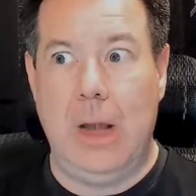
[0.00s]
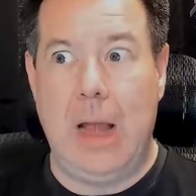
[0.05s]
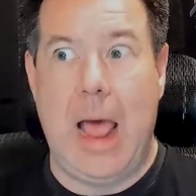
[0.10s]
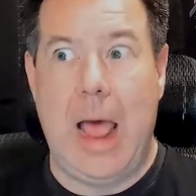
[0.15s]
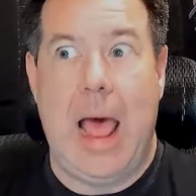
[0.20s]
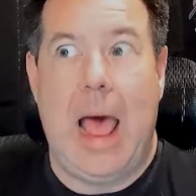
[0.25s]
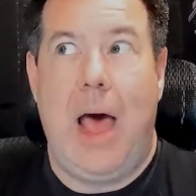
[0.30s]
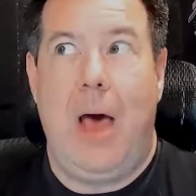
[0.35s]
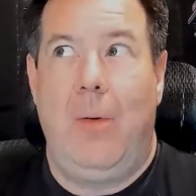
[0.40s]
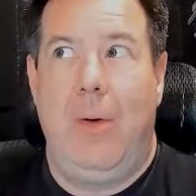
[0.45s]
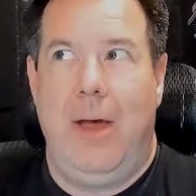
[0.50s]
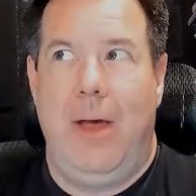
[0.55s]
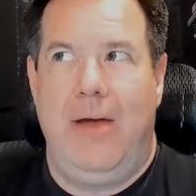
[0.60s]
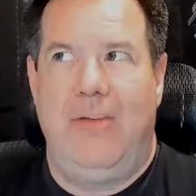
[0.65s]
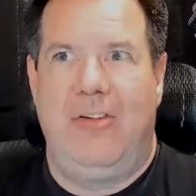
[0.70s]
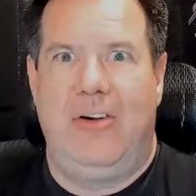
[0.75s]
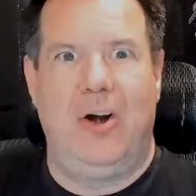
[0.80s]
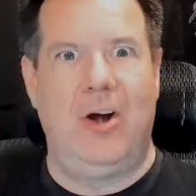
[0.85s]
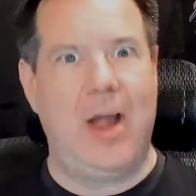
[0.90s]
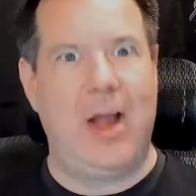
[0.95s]

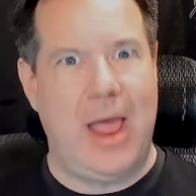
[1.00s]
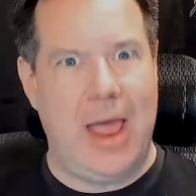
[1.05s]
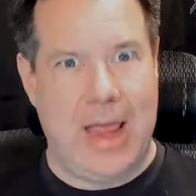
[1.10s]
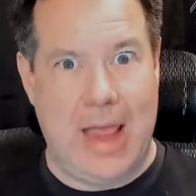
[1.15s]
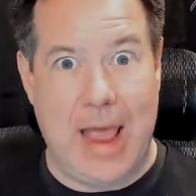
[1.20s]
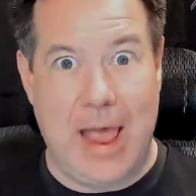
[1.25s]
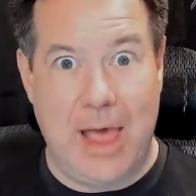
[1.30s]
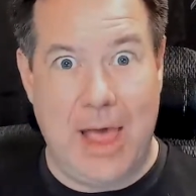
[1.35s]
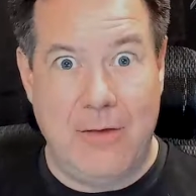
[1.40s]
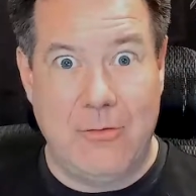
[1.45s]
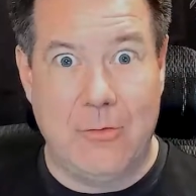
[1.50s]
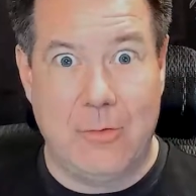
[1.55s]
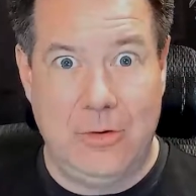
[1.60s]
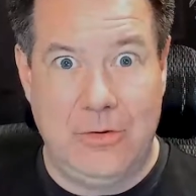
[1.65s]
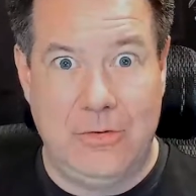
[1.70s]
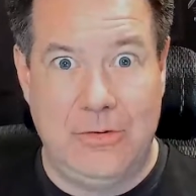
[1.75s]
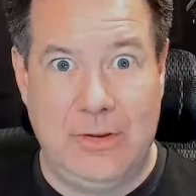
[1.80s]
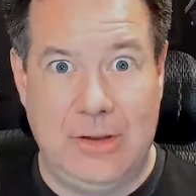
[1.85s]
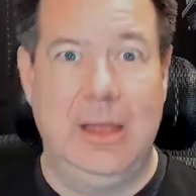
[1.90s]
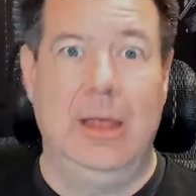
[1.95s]
However, I have
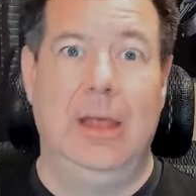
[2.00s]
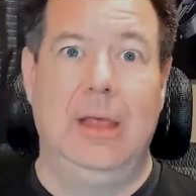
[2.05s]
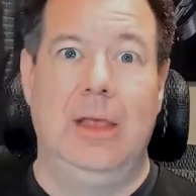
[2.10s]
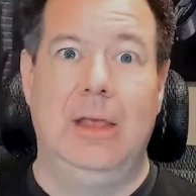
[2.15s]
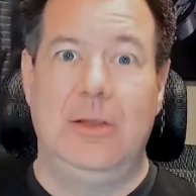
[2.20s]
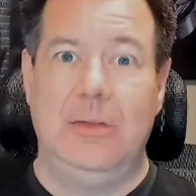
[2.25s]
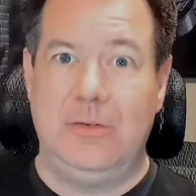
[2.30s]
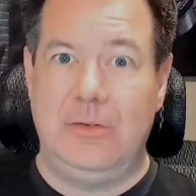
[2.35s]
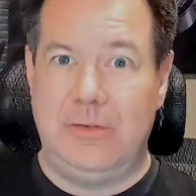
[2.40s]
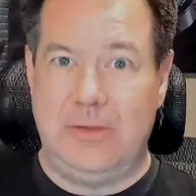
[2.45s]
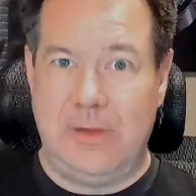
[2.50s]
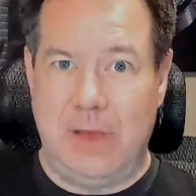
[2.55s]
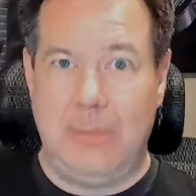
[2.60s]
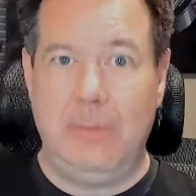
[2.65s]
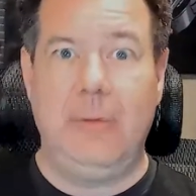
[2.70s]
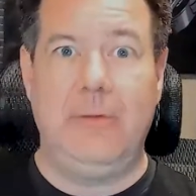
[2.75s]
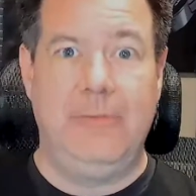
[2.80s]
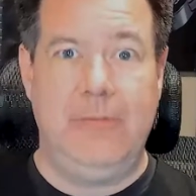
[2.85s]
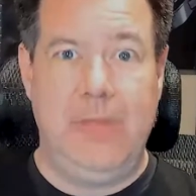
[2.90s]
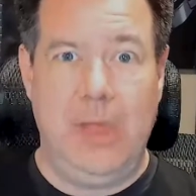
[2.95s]
received some
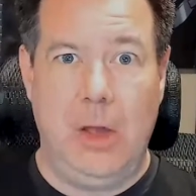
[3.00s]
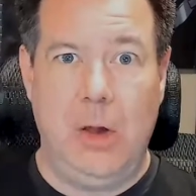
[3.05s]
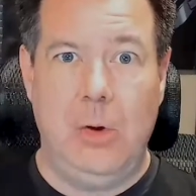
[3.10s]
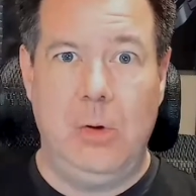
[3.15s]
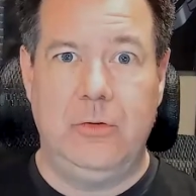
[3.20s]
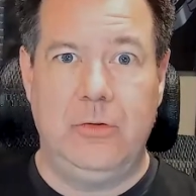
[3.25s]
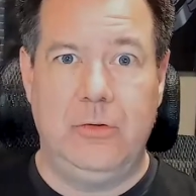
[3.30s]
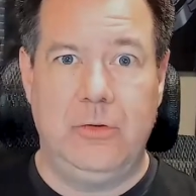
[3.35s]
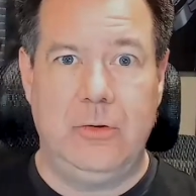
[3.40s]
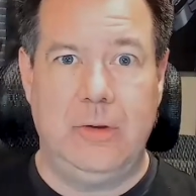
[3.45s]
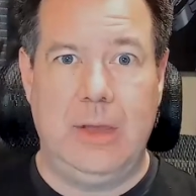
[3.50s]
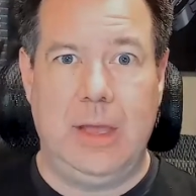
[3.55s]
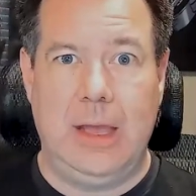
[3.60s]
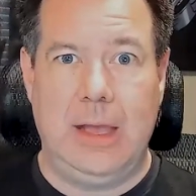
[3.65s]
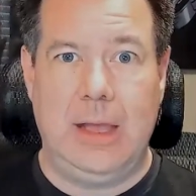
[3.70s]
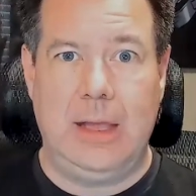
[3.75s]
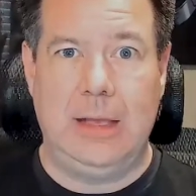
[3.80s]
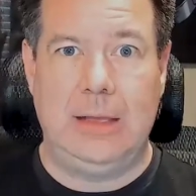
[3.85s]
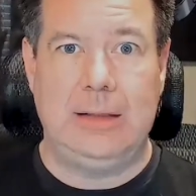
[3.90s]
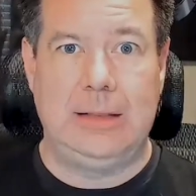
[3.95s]
of those
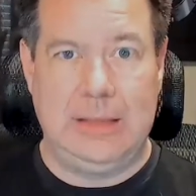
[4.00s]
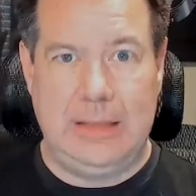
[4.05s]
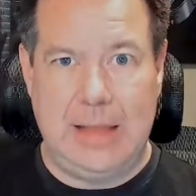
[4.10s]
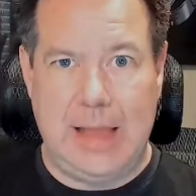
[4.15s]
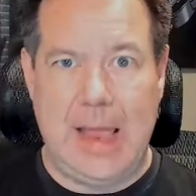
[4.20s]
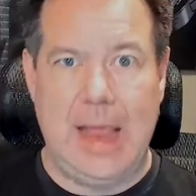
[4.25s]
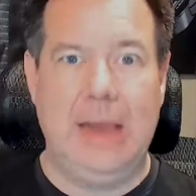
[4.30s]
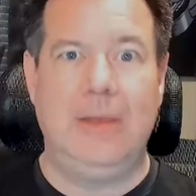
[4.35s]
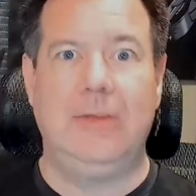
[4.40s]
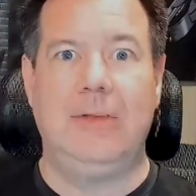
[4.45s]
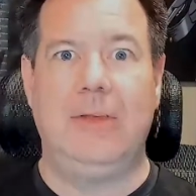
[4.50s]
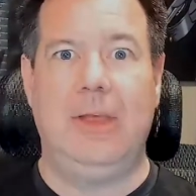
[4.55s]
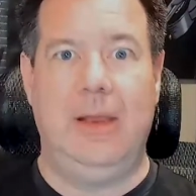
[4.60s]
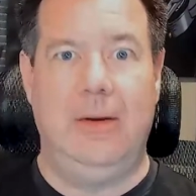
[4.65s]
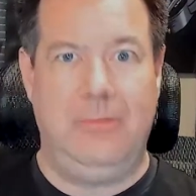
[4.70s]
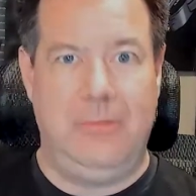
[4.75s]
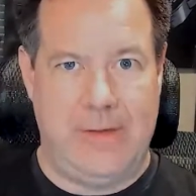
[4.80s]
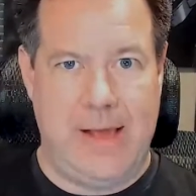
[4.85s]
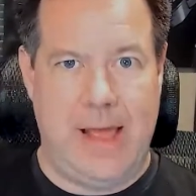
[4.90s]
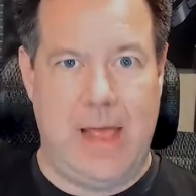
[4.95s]
likes
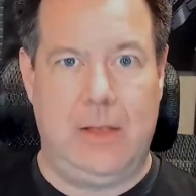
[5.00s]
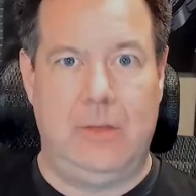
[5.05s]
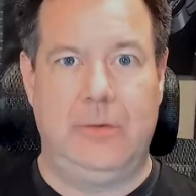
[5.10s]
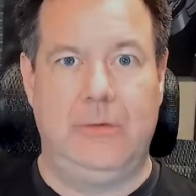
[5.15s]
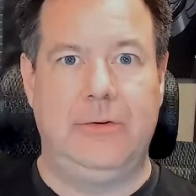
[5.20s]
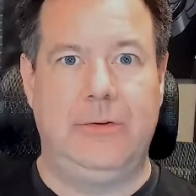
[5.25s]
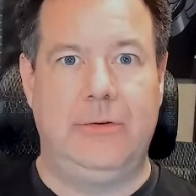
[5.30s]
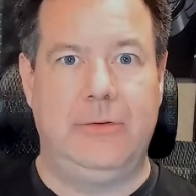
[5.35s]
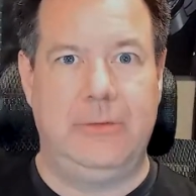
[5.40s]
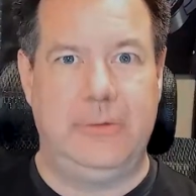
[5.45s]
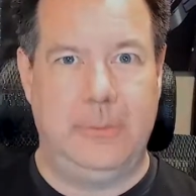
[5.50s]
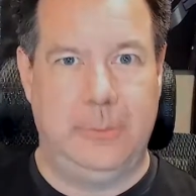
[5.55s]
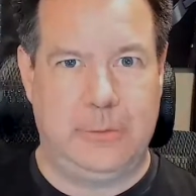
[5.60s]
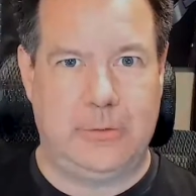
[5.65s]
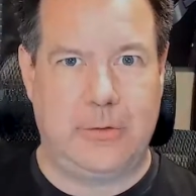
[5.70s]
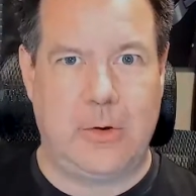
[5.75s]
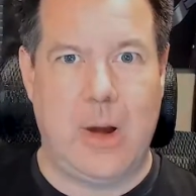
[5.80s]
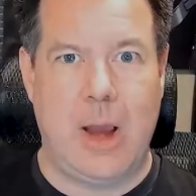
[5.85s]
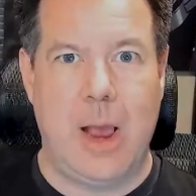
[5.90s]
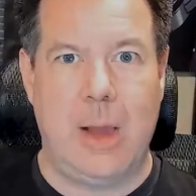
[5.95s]
and follows and
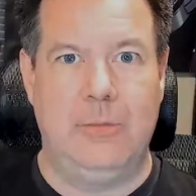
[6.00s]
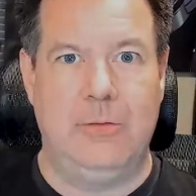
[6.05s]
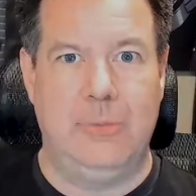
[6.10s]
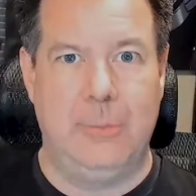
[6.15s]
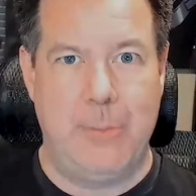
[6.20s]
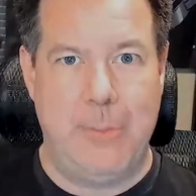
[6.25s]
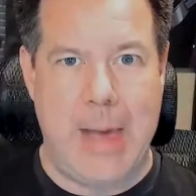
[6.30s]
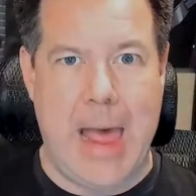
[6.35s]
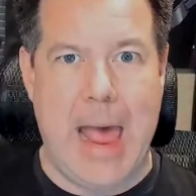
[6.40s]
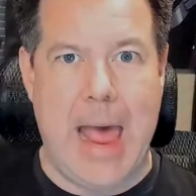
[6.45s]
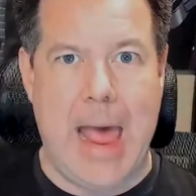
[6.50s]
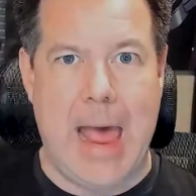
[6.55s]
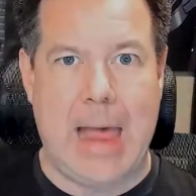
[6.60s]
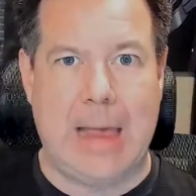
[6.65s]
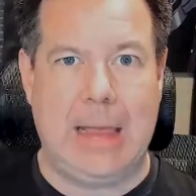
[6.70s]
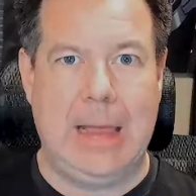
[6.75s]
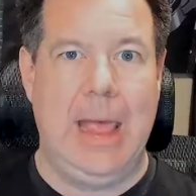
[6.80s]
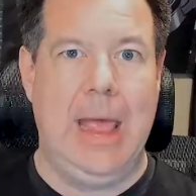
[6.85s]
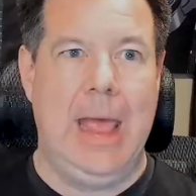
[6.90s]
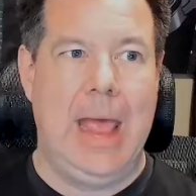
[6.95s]
subscribes
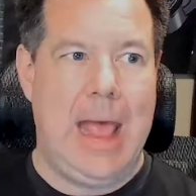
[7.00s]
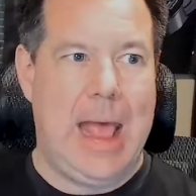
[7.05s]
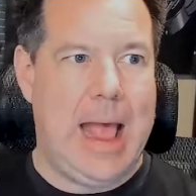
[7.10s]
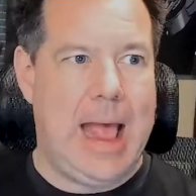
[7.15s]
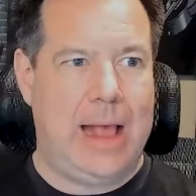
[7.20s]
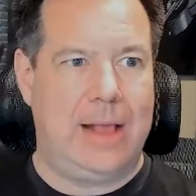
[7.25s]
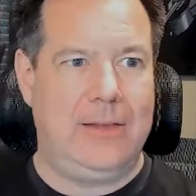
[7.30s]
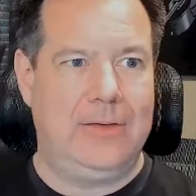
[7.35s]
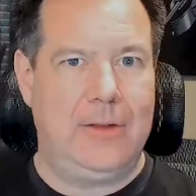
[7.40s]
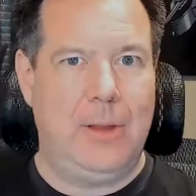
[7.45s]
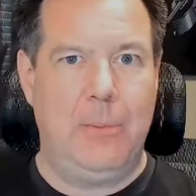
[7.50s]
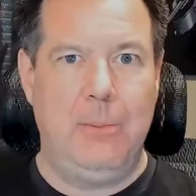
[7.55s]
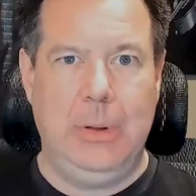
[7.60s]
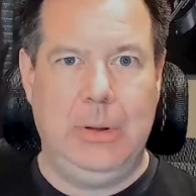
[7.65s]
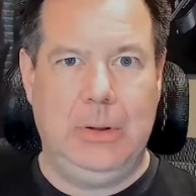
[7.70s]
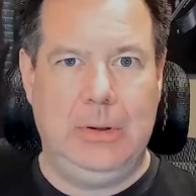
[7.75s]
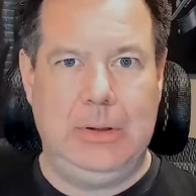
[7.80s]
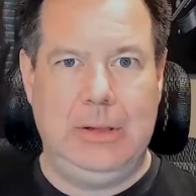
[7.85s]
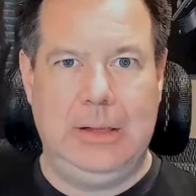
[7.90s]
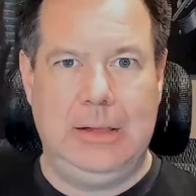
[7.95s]
back as I'm
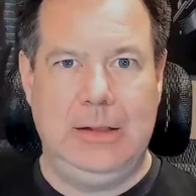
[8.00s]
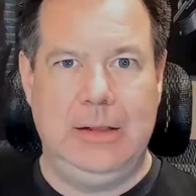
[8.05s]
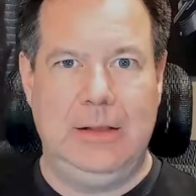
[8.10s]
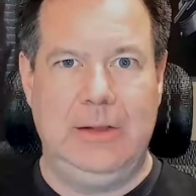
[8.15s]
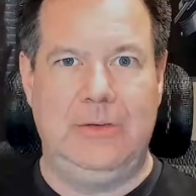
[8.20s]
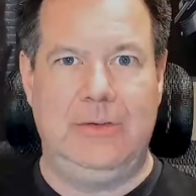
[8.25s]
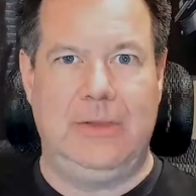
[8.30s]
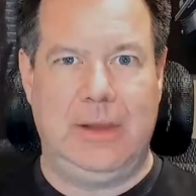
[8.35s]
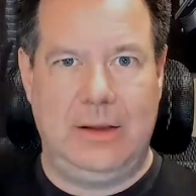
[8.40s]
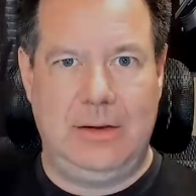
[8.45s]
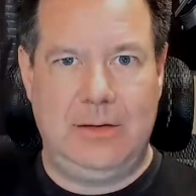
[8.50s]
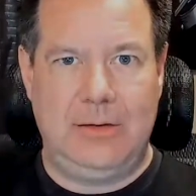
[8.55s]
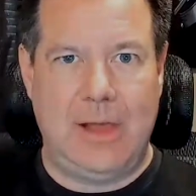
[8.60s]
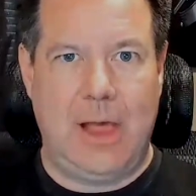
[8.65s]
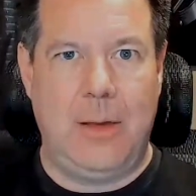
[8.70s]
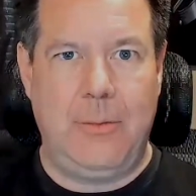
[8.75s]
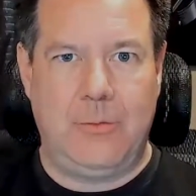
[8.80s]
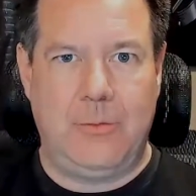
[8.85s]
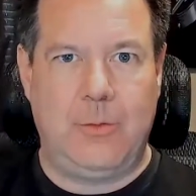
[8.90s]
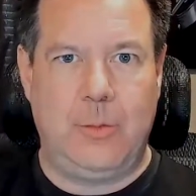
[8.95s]
building these things
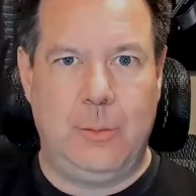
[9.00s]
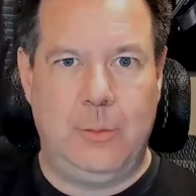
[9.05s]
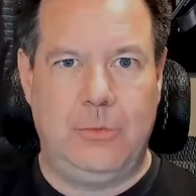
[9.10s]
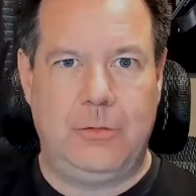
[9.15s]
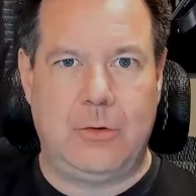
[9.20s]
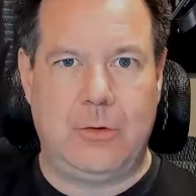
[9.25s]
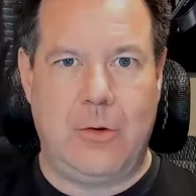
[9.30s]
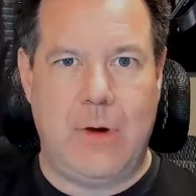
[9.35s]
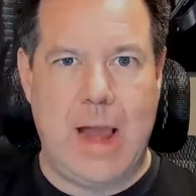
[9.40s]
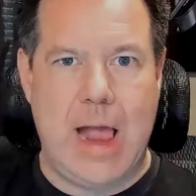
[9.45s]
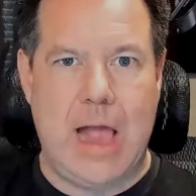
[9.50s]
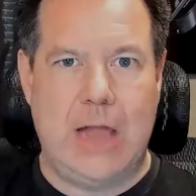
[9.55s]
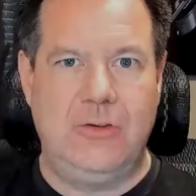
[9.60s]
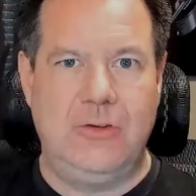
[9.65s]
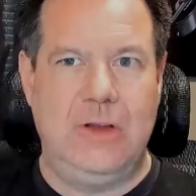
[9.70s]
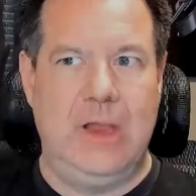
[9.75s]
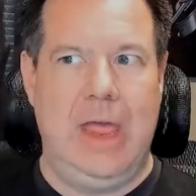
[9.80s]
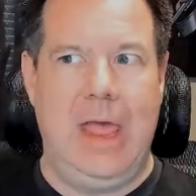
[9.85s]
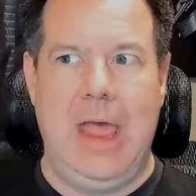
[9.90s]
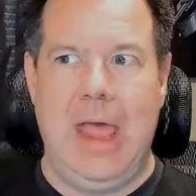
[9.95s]
up from scratch.